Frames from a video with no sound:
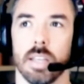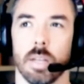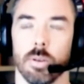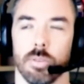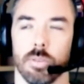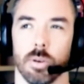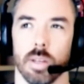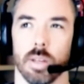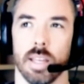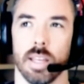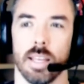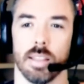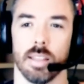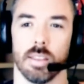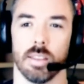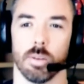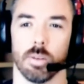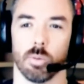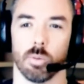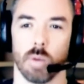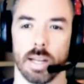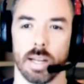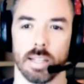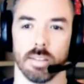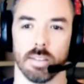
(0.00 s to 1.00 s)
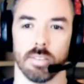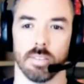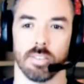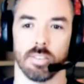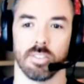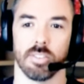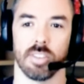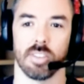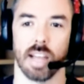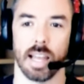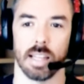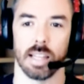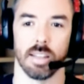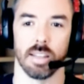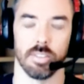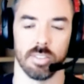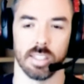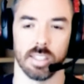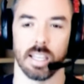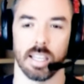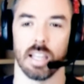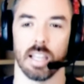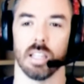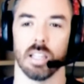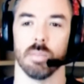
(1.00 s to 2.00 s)
sort of hit the right
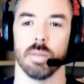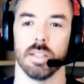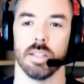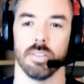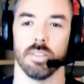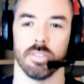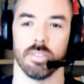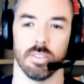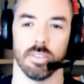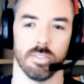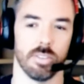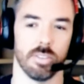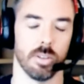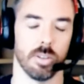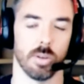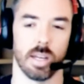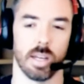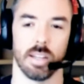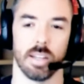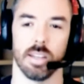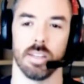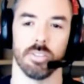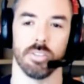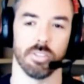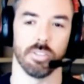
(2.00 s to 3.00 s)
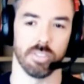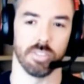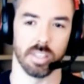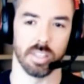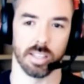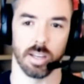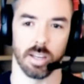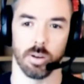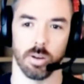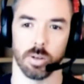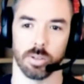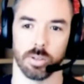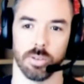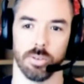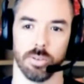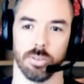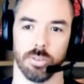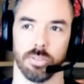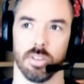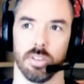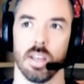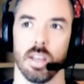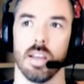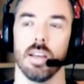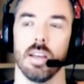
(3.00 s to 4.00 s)
stylistic elements and still had interesting
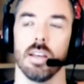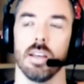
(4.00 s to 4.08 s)
characters,